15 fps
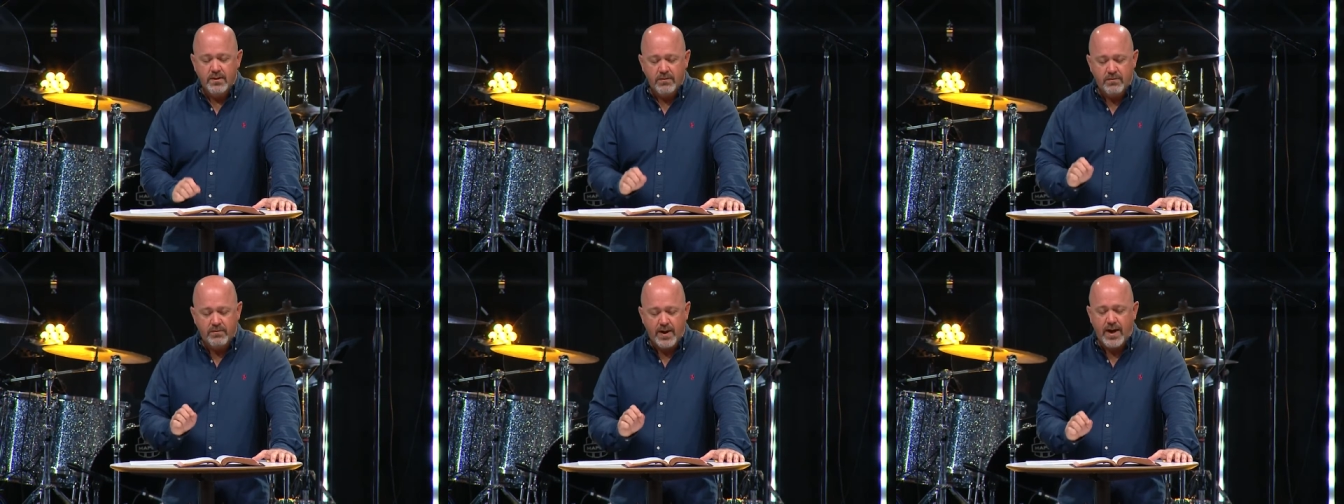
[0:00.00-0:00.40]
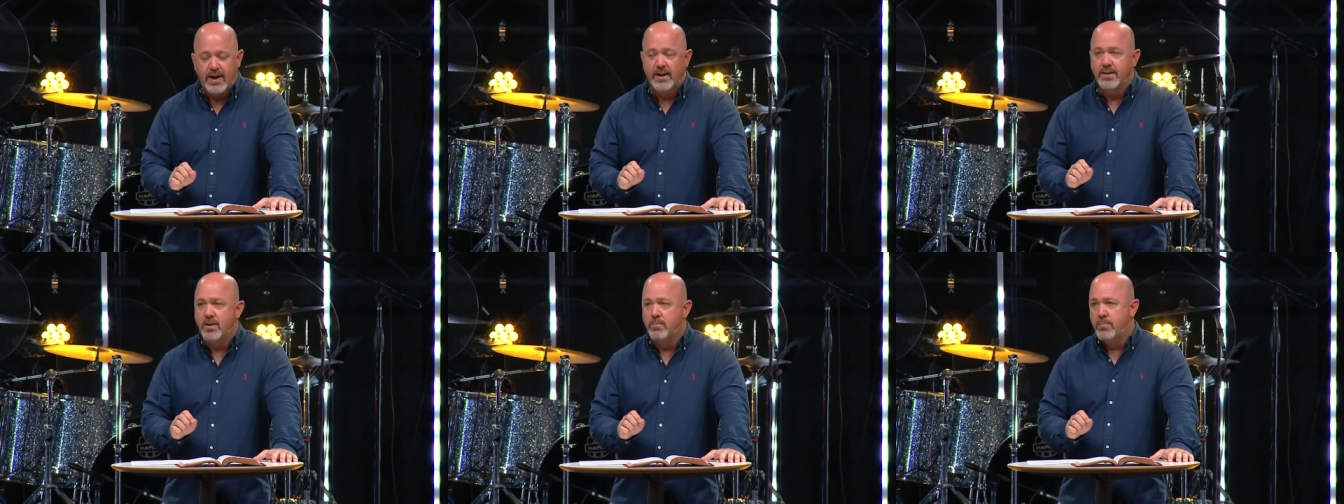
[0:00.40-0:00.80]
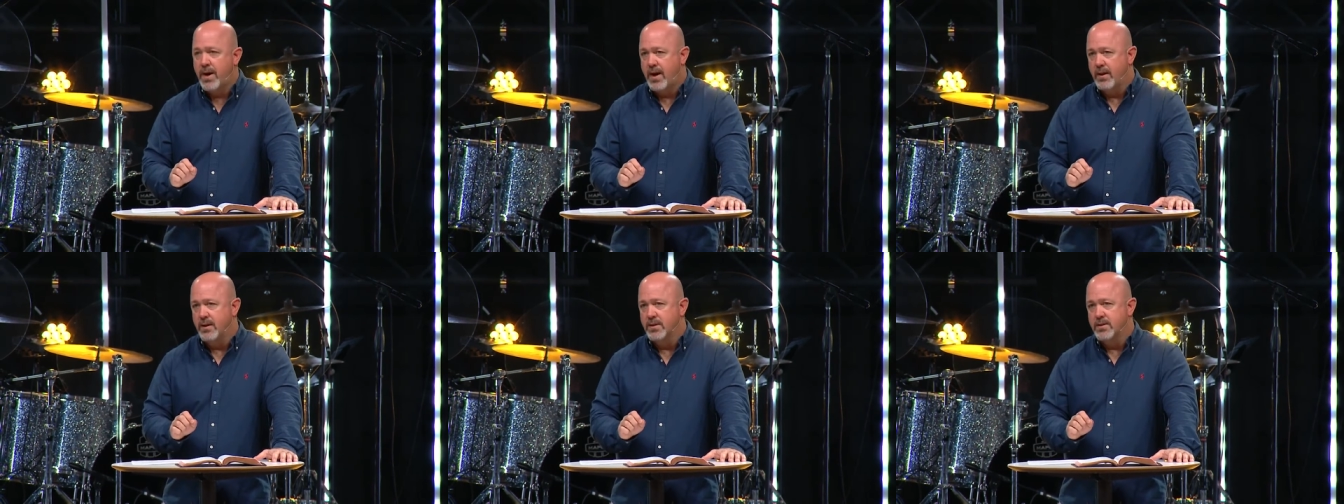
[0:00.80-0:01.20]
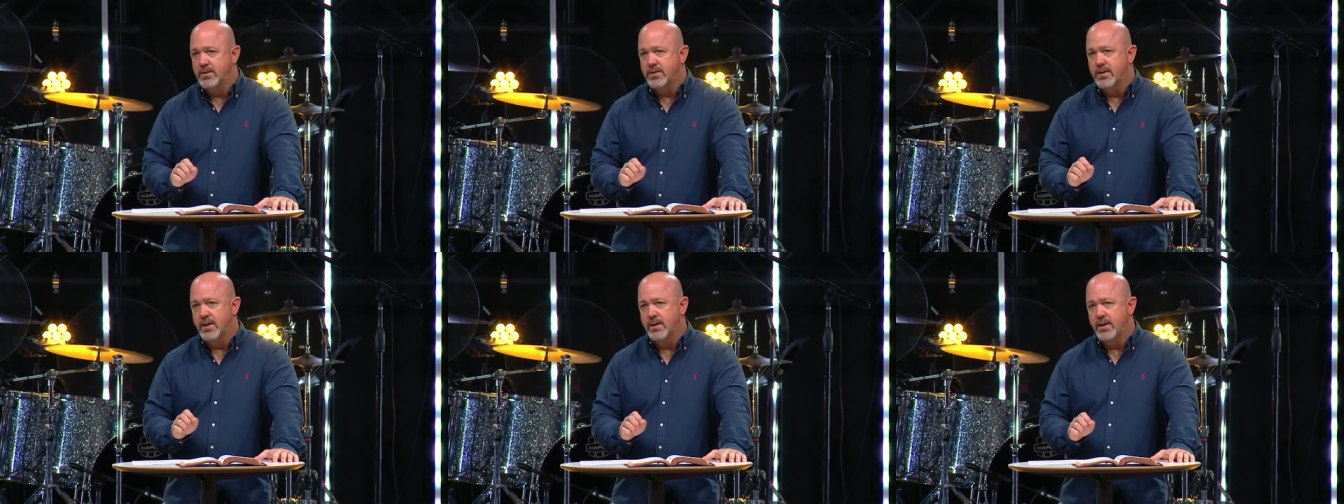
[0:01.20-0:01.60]
Find the
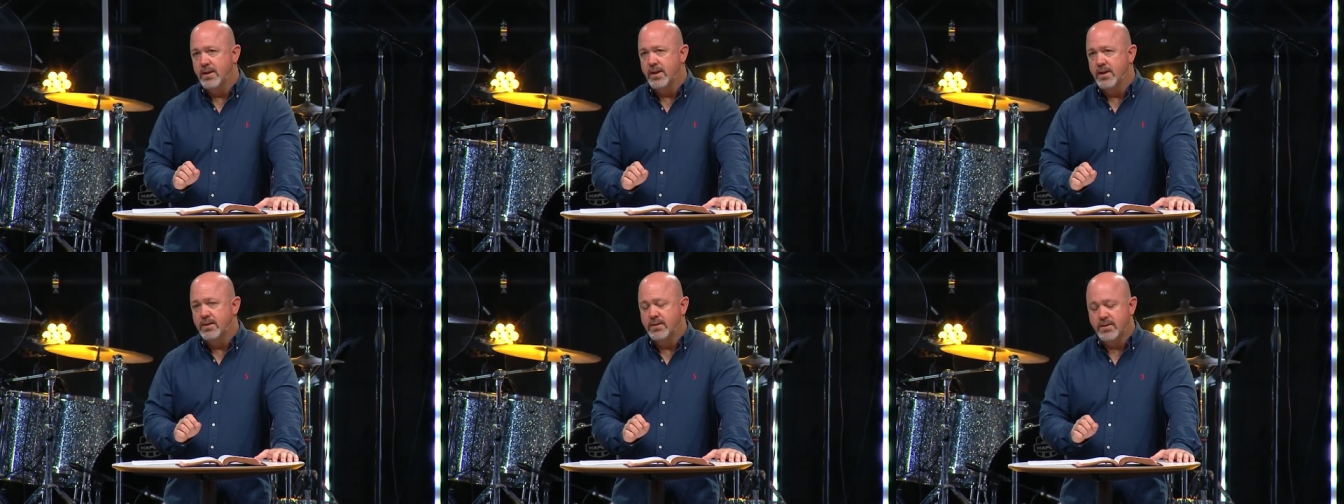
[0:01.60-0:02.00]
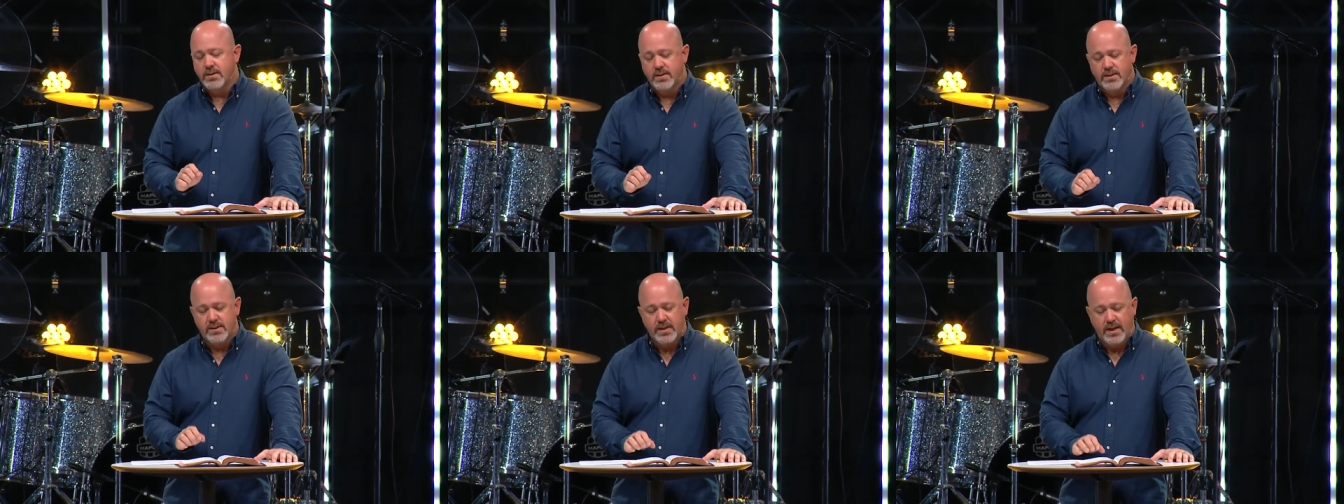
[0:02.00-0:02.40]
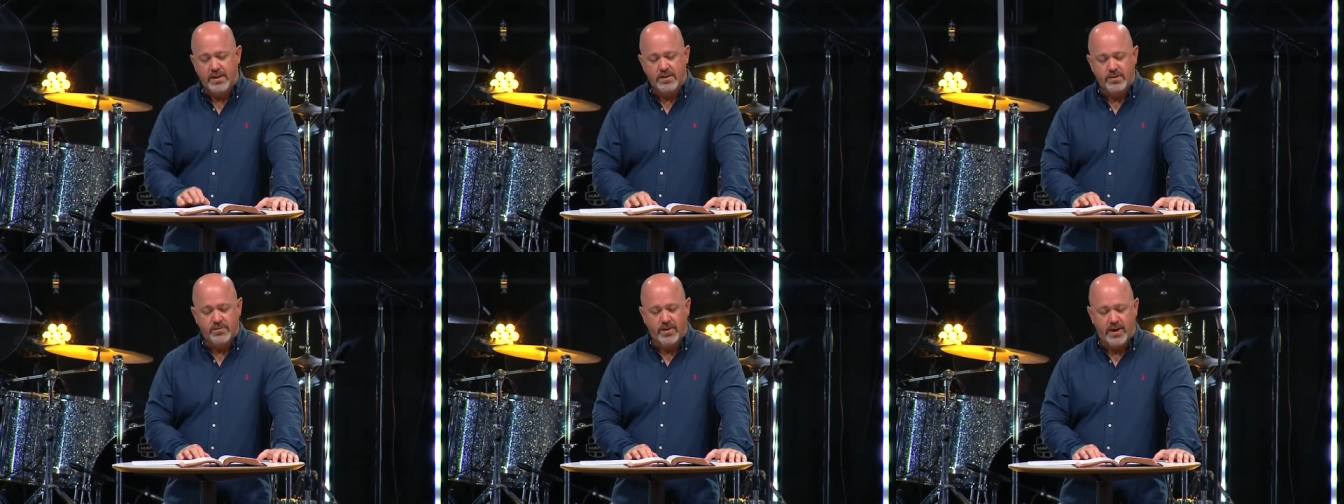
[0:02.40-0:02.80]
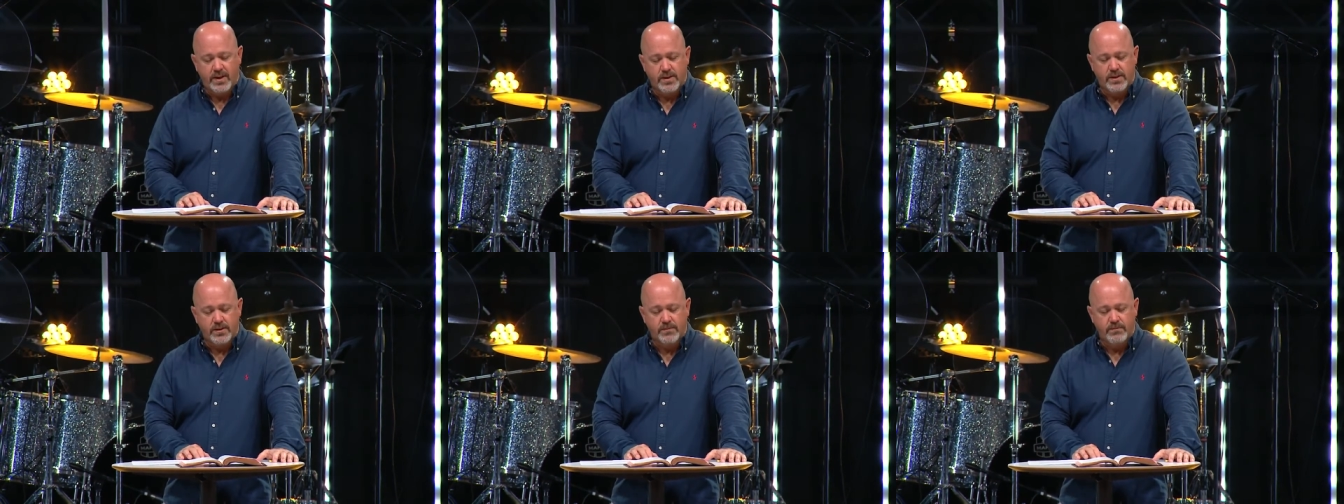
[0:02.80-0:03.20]
balance that leads to
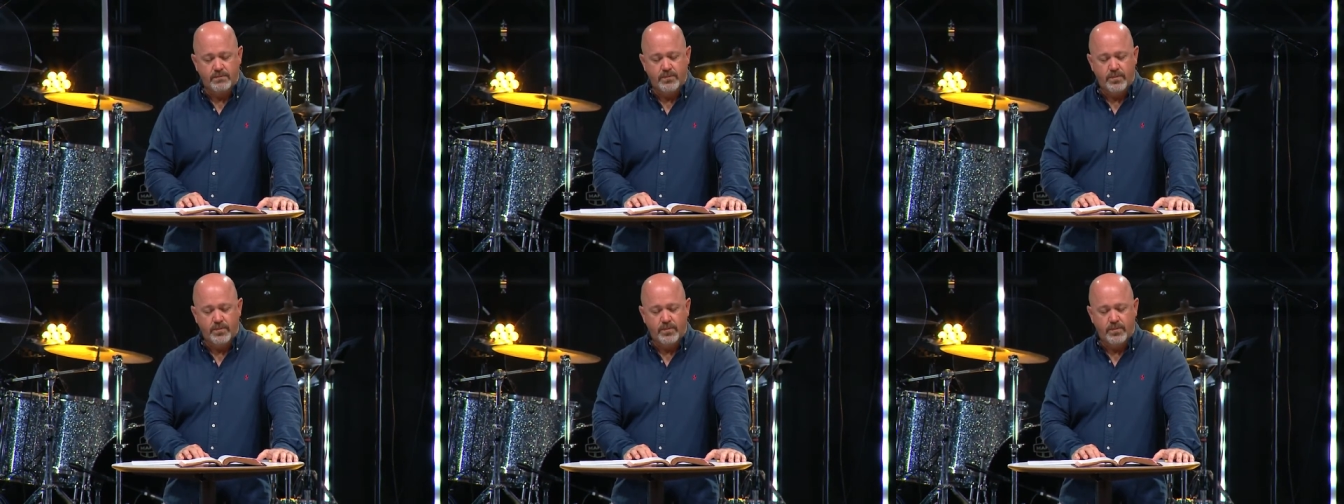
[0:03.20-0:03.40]
satisfaction.